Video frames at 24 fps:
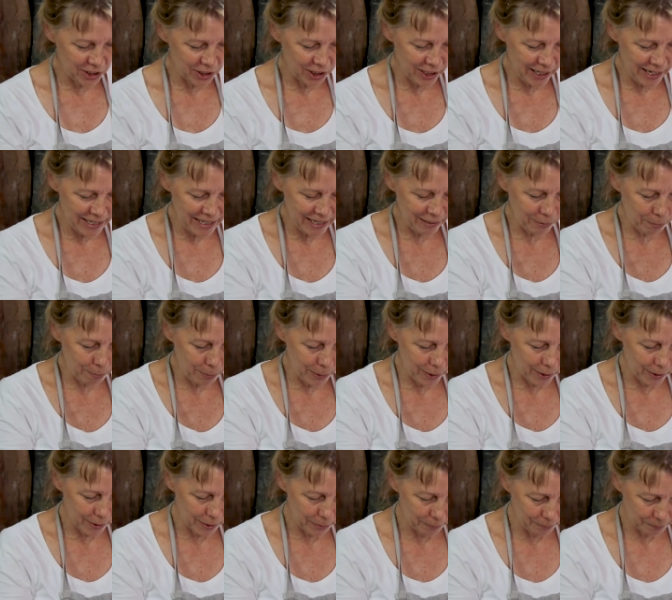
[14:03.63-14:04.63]
Chinese
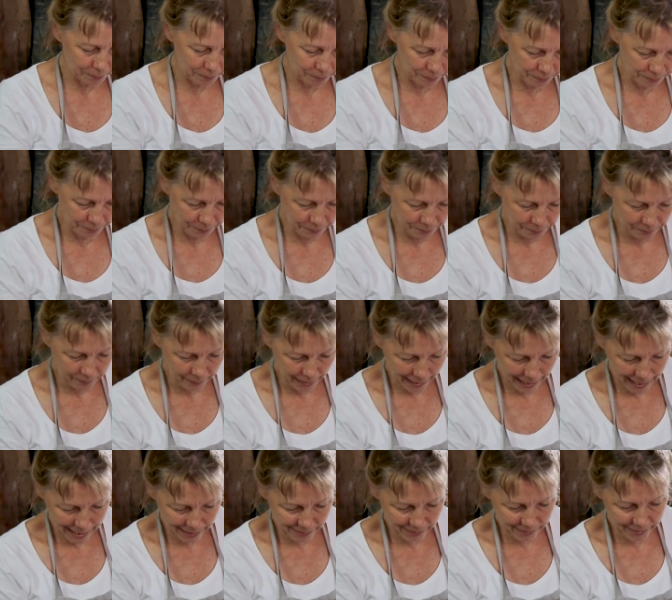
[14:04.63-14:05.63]
book,
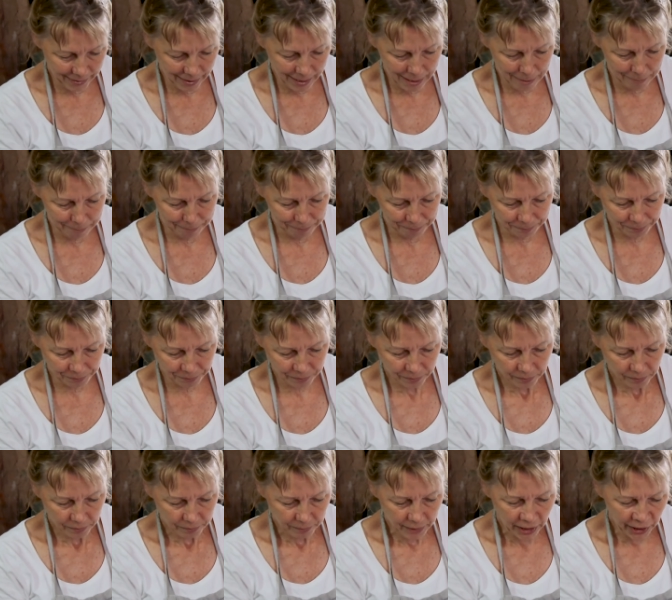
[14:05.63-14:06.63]
and
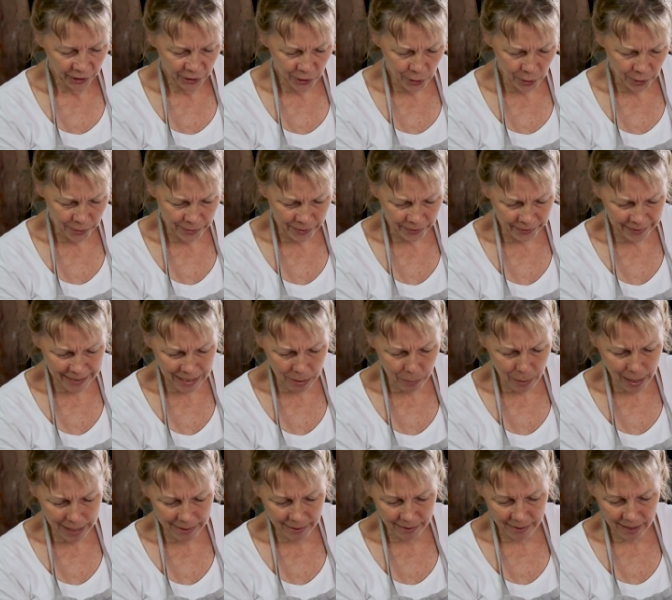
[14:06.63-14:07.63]
you can see
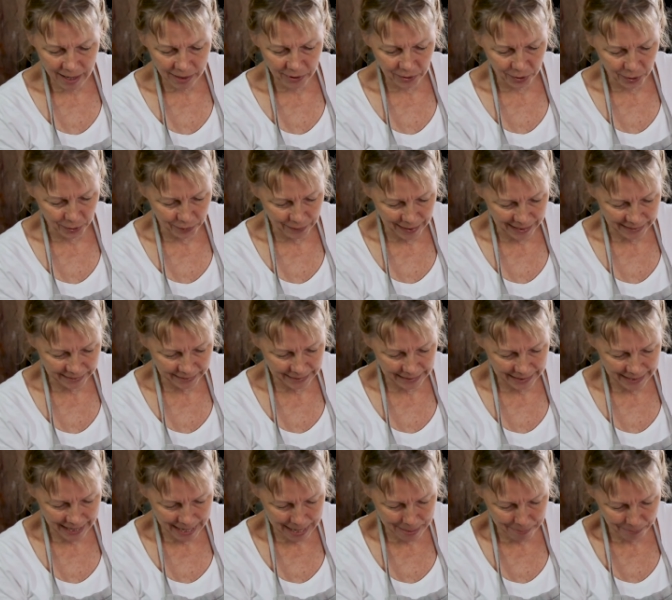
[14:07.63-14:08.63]
where the cut-off actually
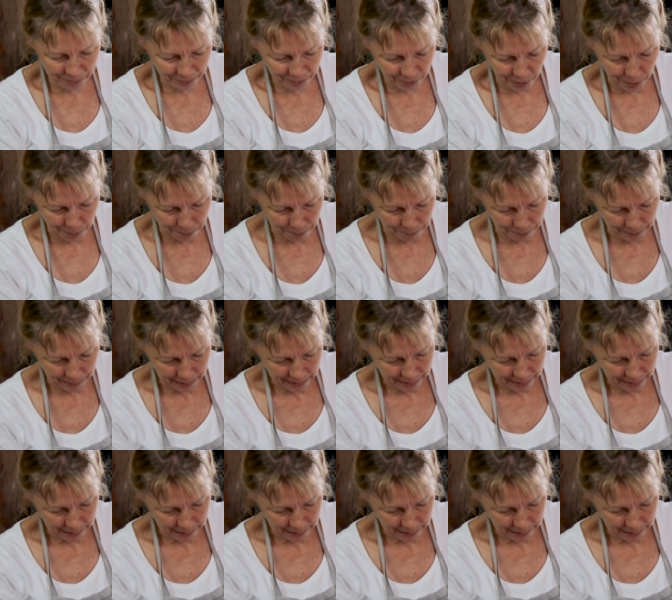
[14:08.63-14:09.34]
came from.